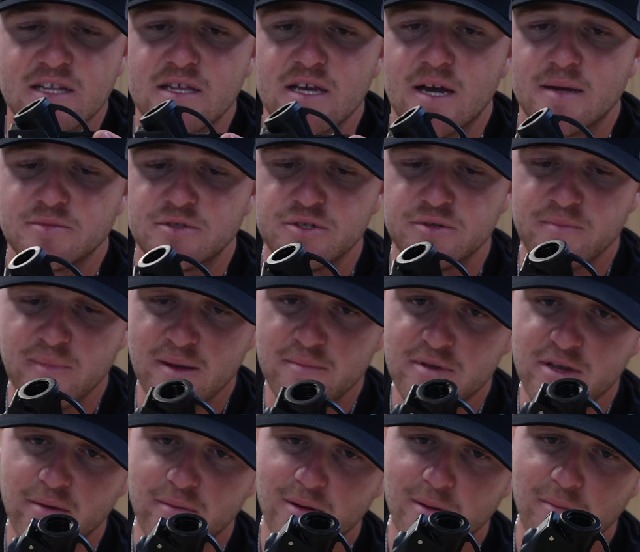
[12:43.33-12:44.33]
of times you may
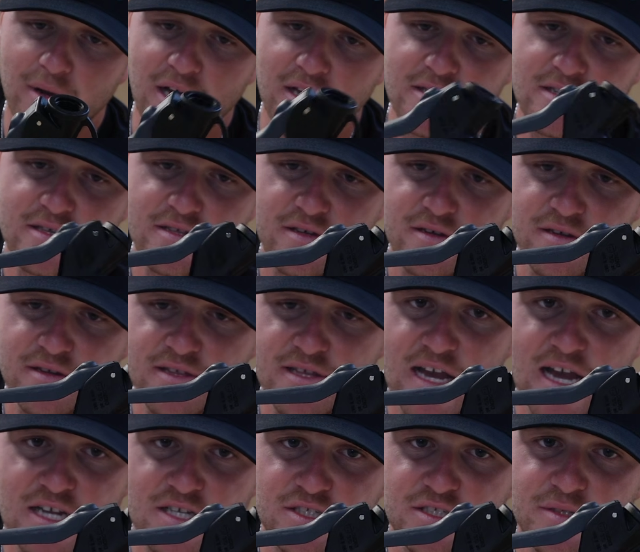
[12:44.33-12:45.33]
be able to buy these guns
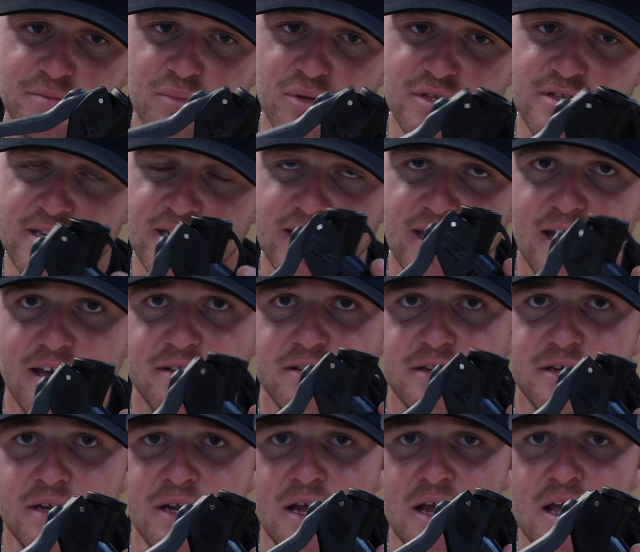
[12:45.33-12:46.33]
actually put
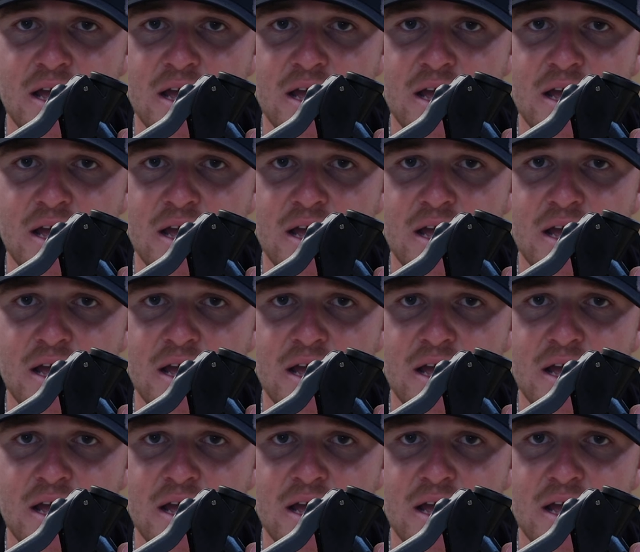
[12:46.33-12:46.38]
together.